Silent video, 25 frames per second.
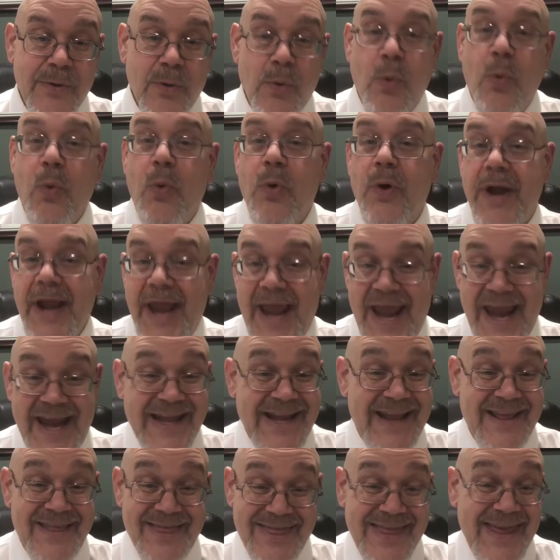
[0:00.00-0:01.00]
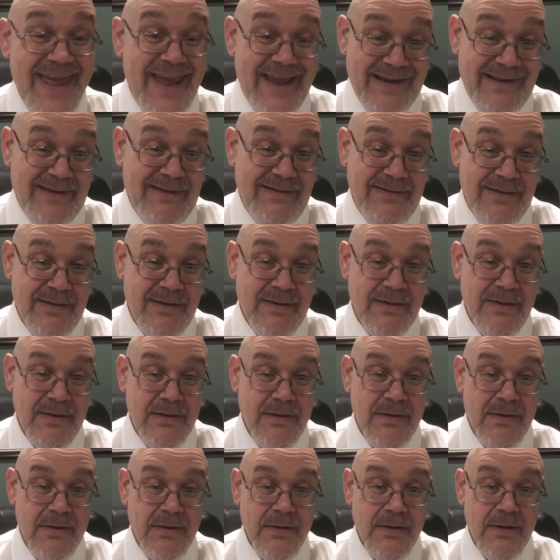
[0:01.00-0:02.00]
or anything.
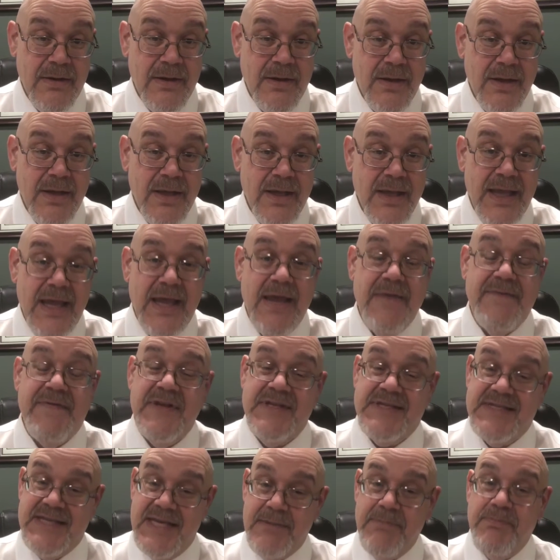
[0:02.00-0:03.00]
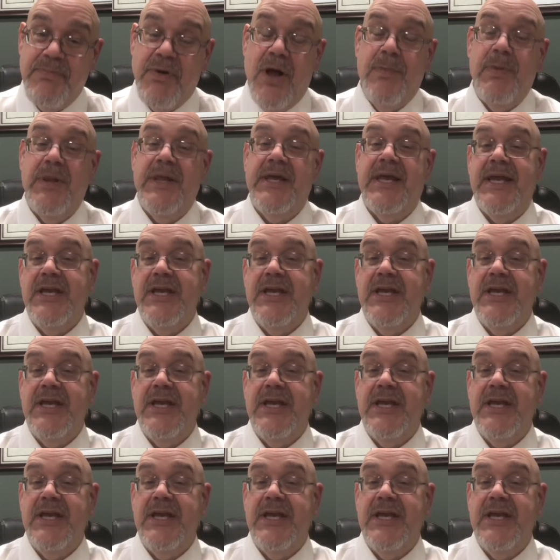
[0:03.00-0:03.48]
If it's in public